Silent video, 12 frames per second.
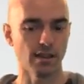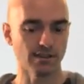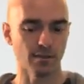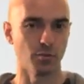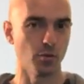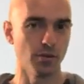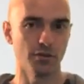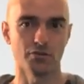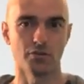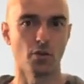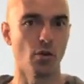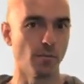yes, I'm doing
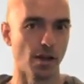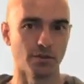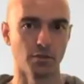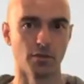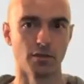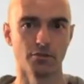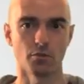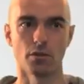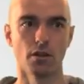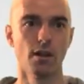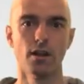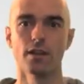this, or no, I'm not doing this,
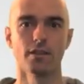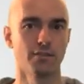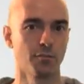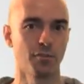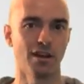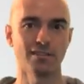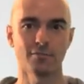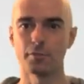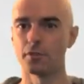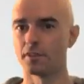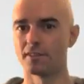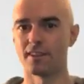or this applies to
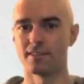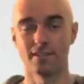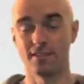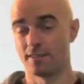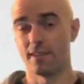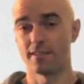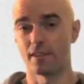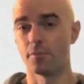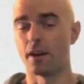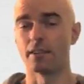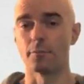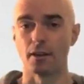me, or this doesn't
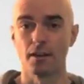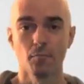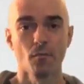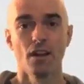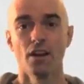apply to me.